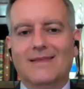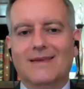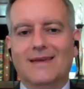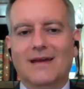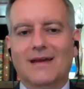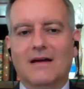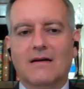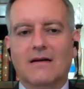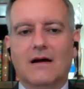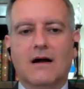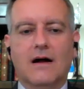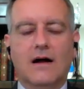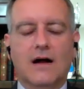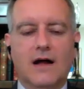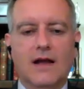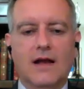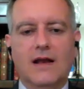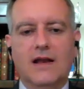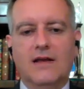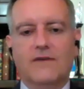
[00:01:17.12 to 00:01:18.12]
the
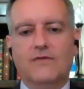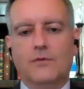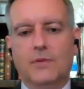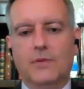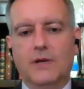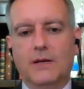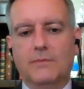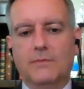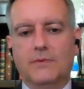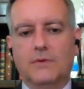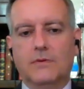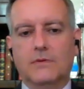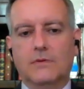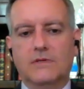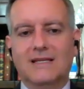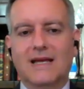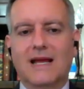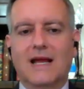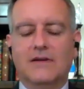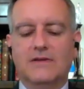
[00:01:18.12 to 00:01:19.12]
higher level people
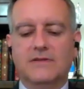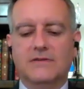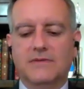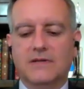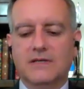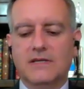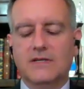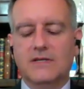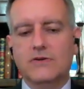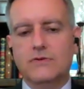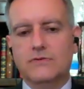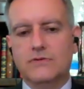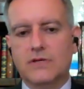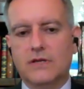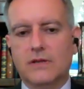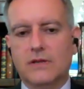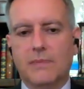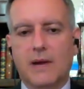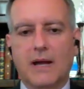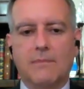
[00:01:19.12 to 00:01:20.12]
stay out of it. It's
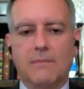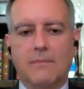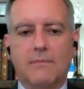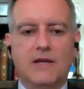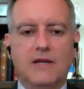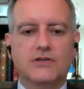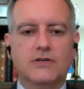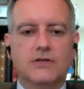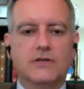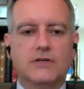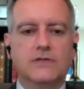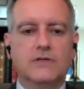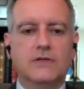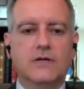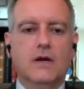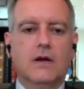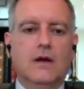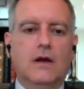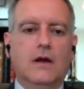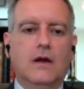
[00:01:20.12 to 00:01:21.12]
usually the backbenchers,
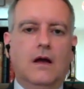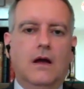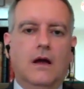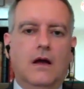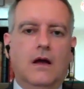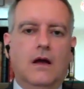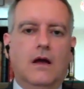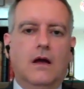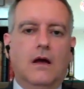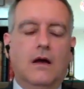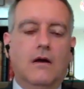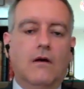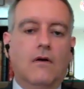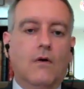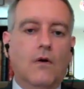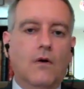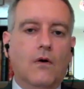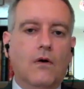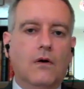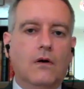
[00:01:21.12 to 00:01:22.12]

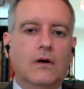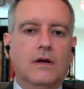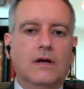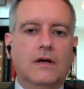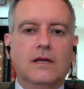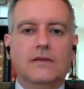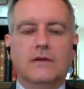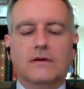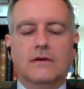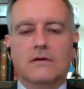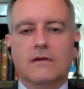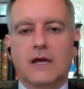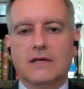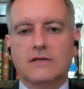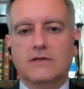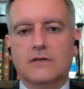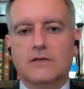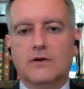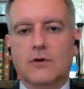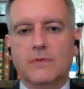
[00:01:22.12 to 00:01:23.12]
or in the
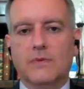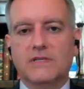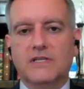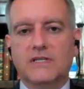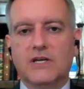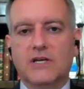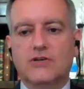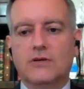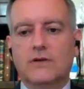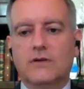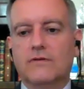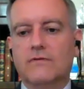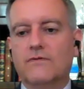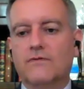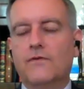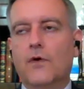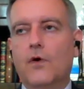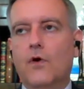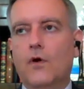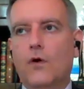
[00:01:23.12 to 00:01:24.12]
case of the opposition,
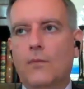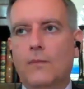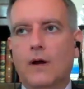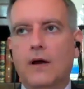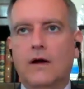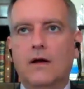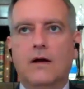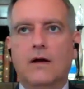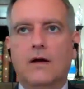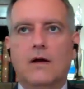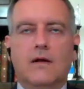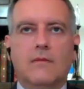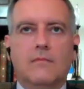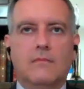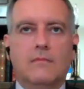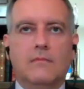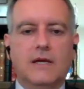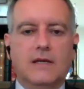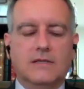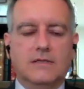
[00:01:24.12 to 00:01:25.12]
former
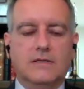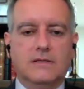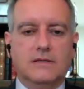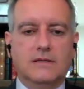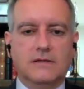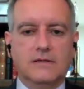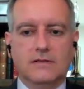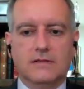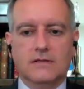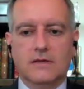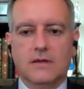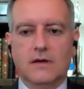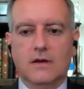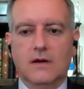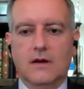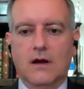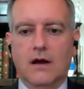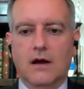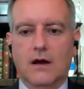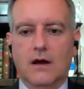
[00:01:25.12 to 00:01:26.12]
ministers
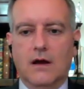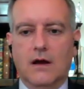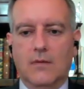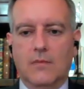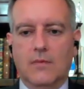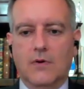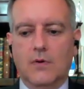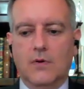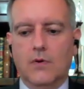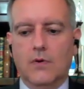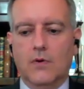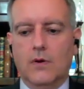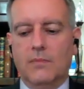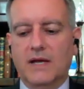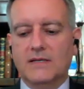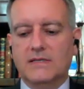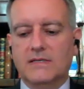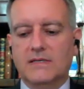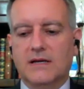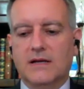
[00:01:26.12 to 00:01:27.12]
who are
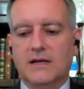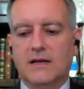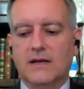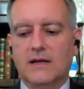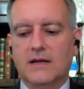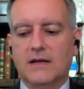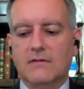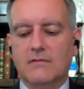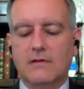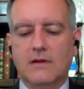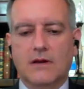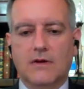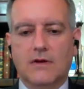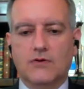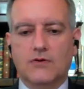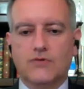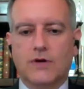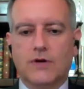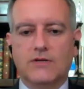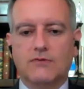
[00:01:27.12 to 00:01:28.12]
basically,
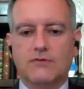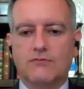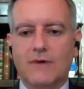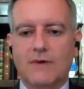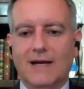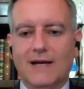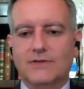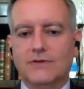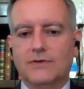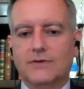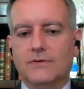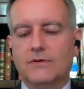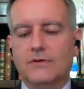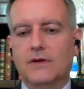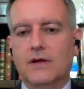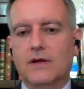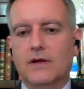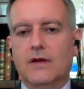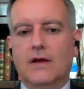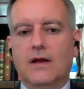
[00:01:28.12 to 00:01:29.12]
trying to
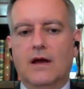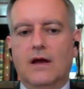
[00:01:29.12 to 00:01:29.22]
rattle